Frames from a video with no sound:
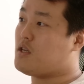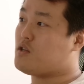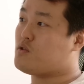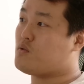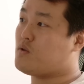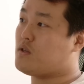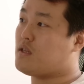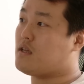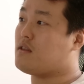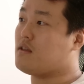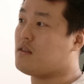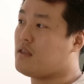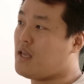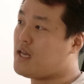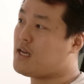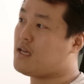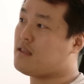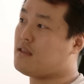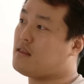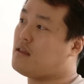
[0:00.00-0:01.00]
to make sure that the
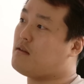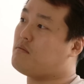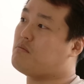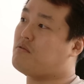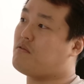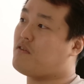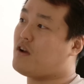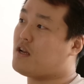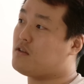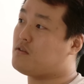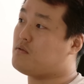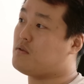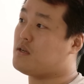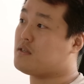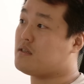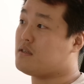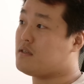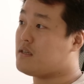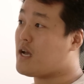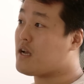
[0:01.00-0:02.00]
data that they provided
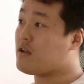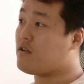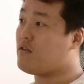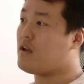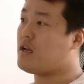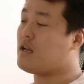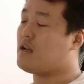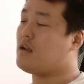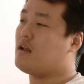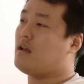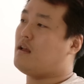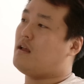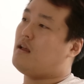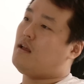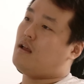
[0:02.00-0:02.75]
to us is accurate.